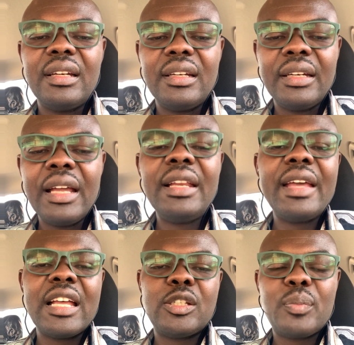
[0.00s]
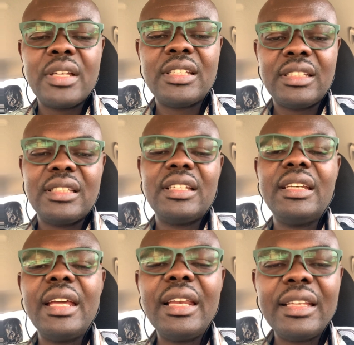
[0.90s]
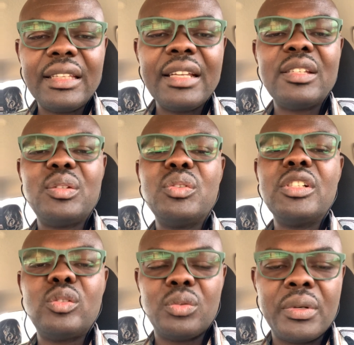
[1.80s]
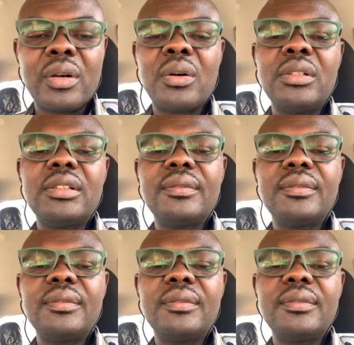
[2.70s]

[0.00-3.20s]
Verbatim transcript: daily expenses, daily things you need to record.